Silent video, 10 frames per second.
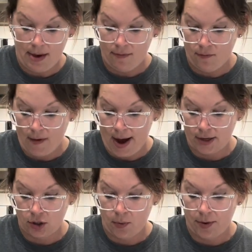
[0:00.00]
even
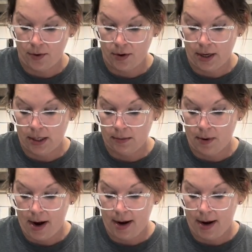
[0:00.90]
faster with cooking spray,